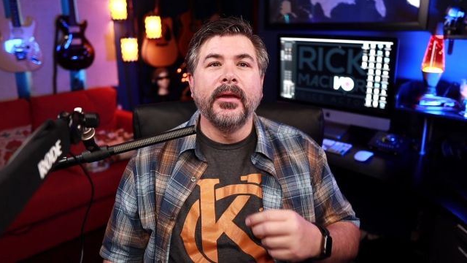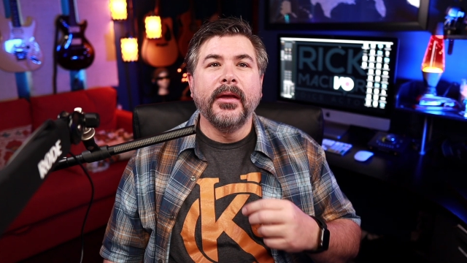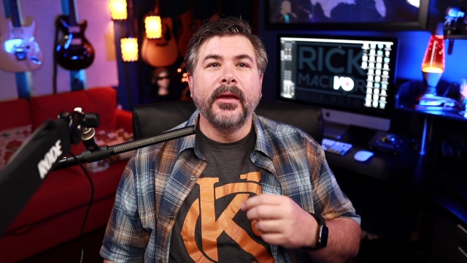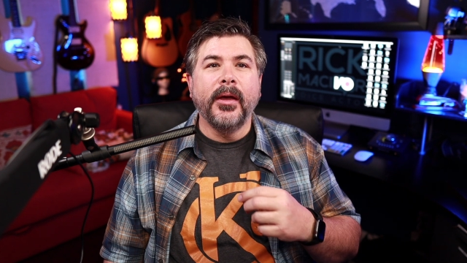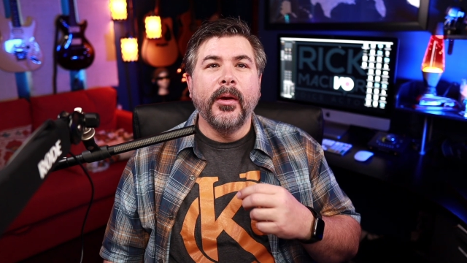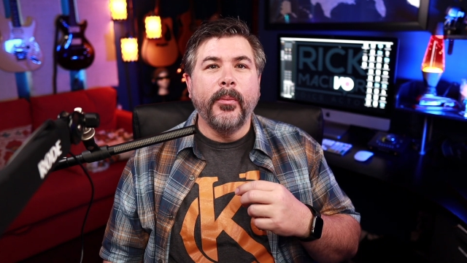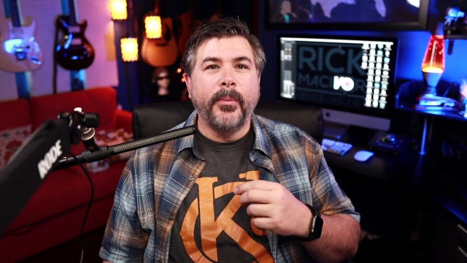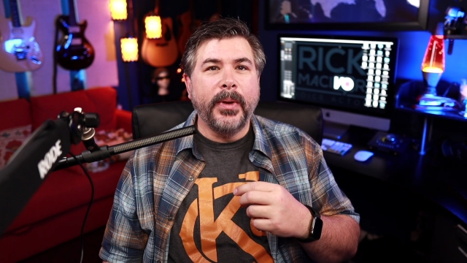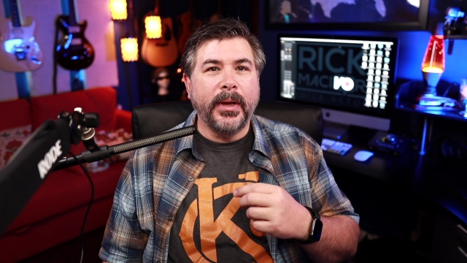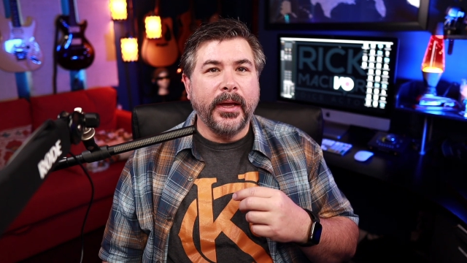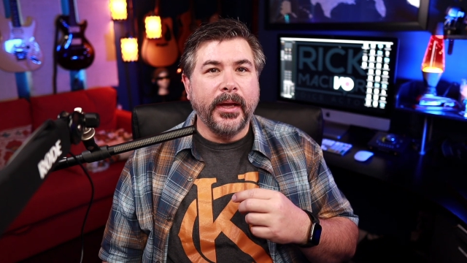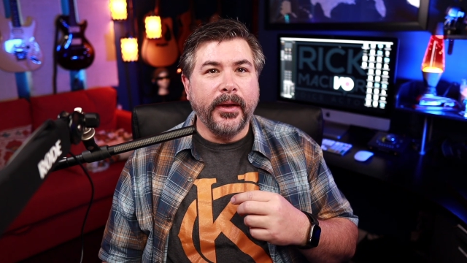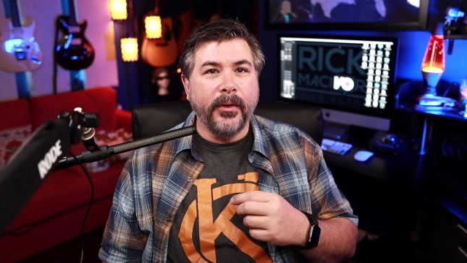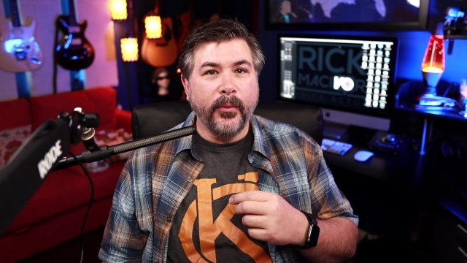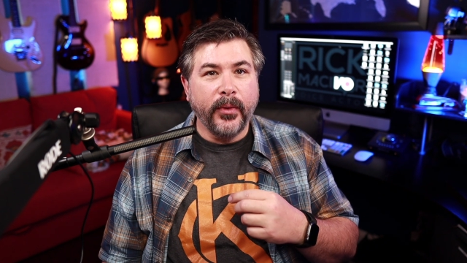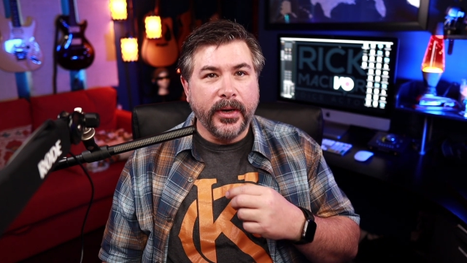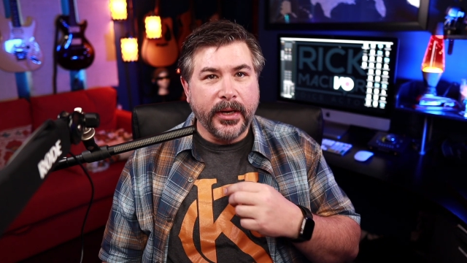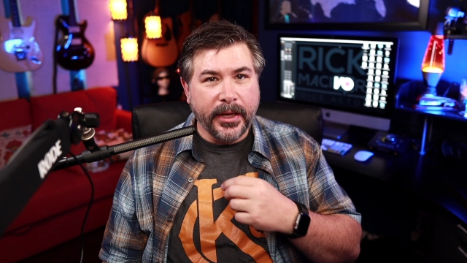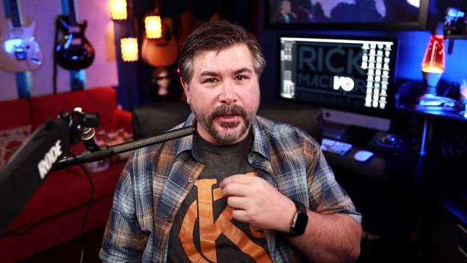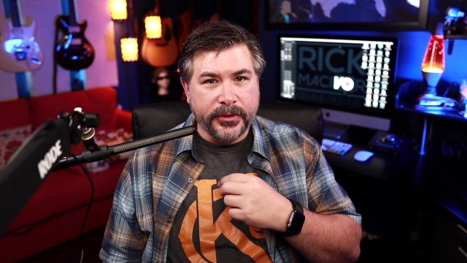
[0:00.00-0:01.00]
But
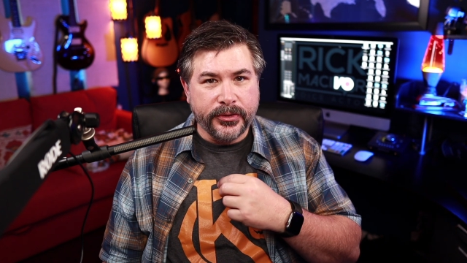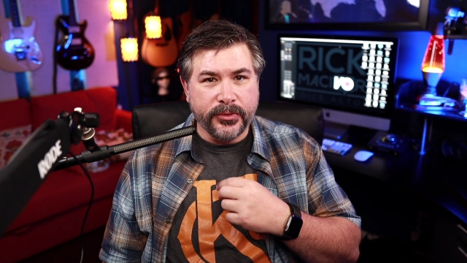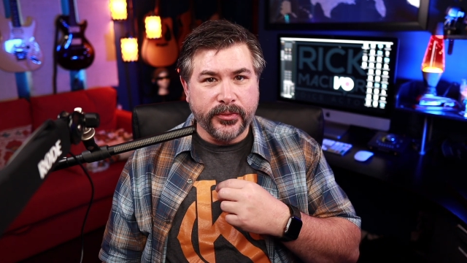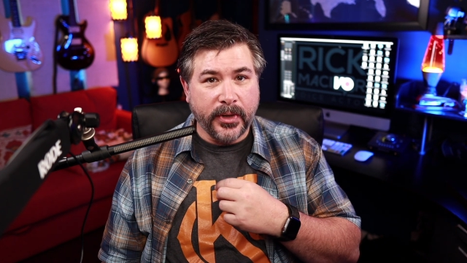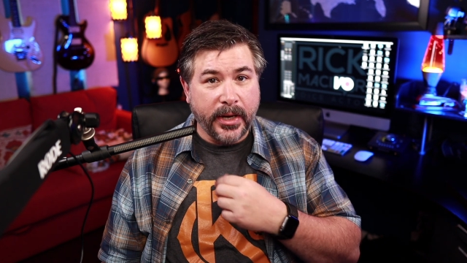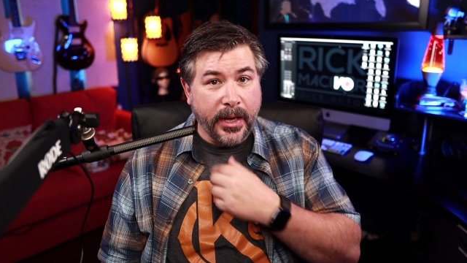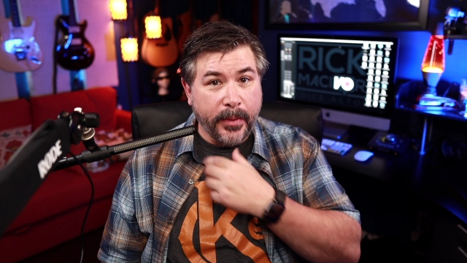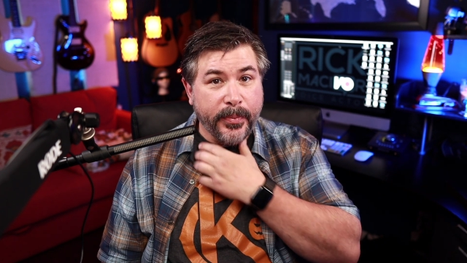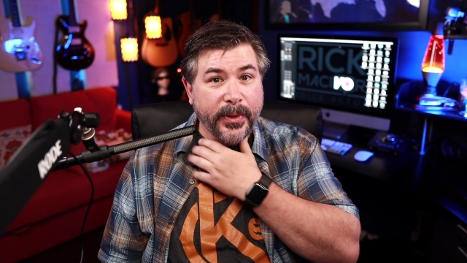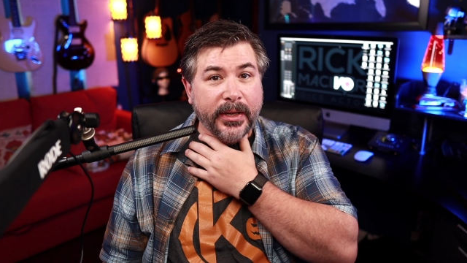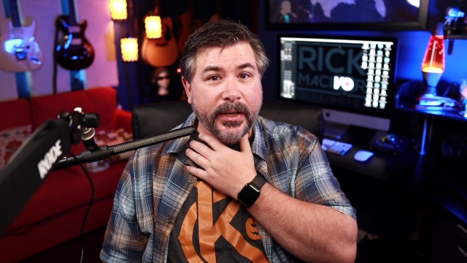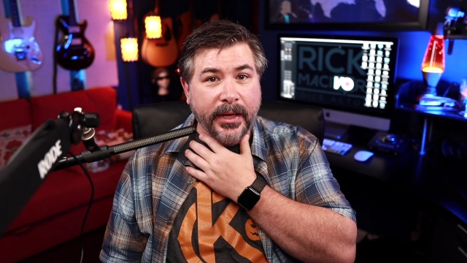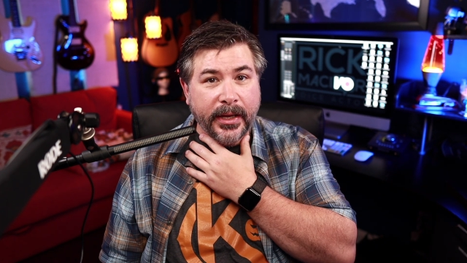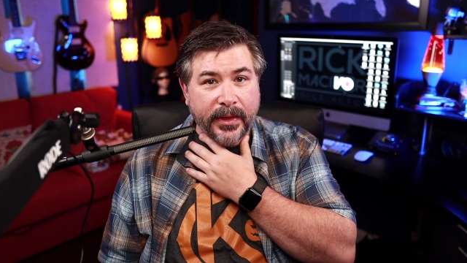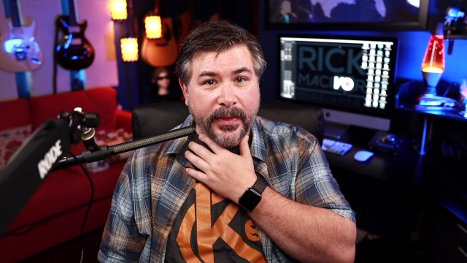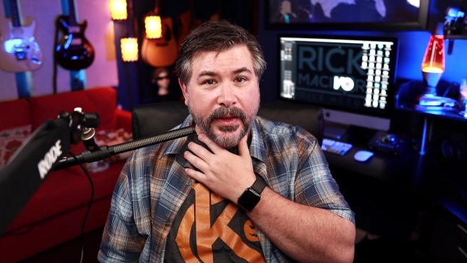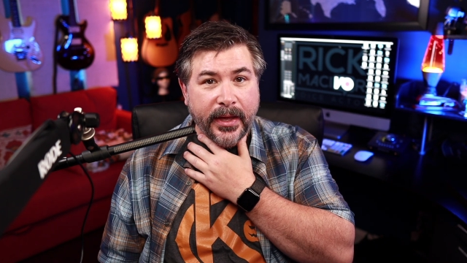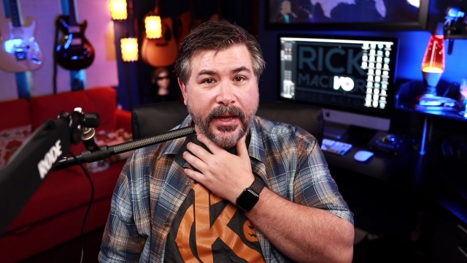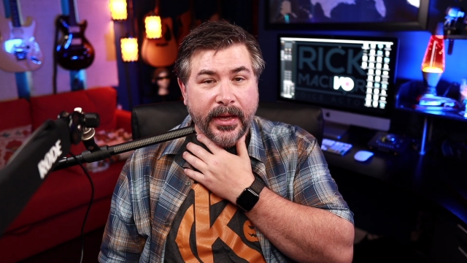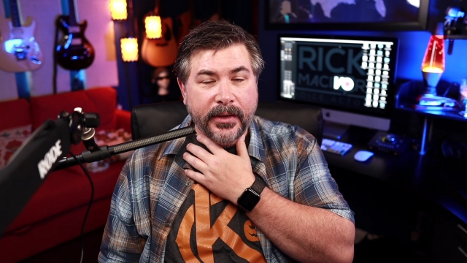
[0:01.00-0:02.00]
when I drop it like
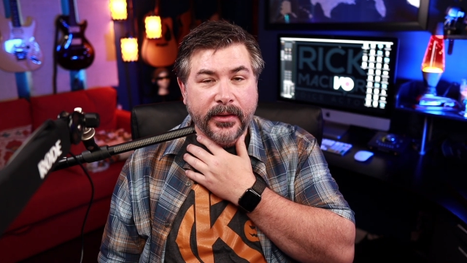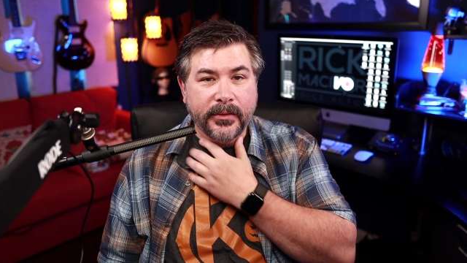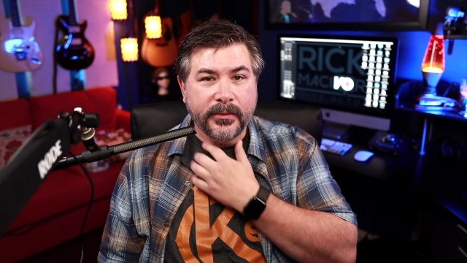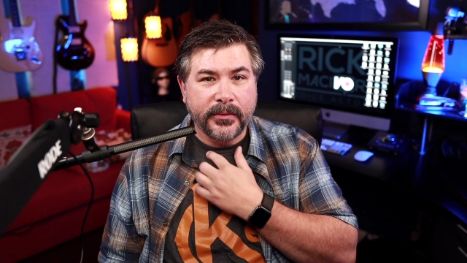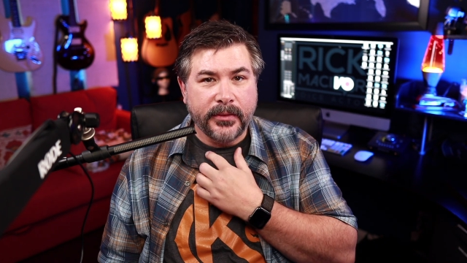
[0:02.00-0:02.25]
that,